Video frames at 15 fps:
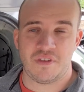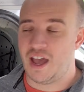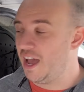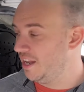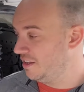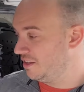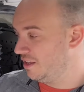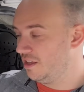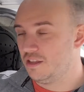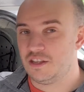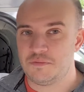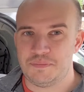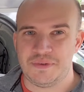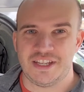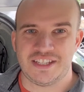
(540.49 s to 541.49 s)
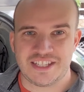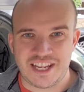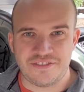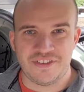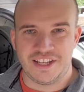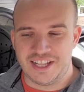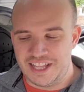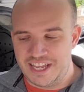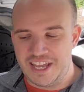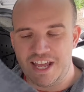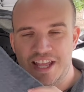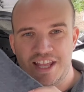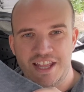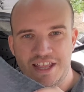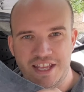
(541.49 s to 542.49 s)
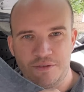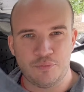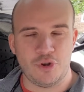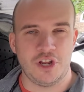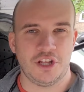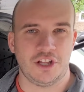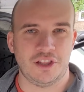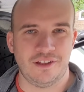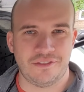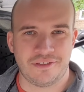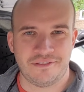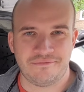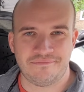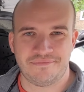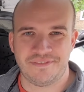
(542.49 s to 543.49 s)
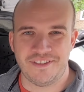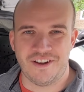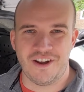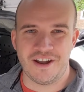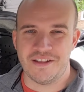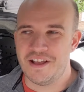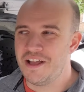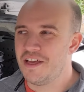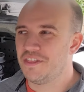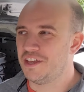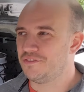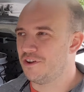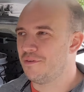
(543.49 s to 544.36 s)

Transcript: and specifically this brilliant cloth. All right, thanks very